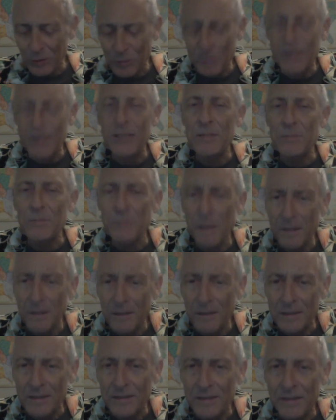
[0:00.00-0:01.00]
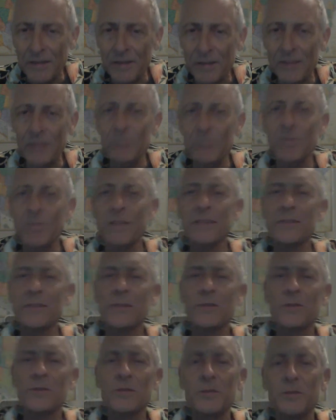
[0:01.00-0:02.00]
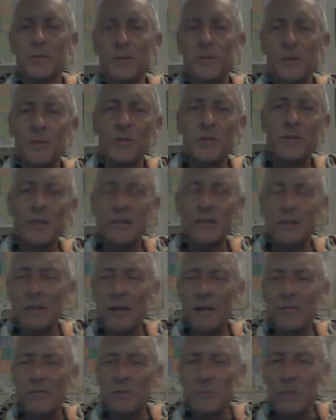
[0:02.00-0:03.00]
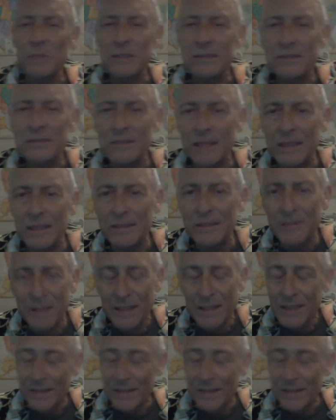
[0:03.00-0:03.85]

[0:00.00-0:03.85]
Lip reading: in military, but it's also used in government and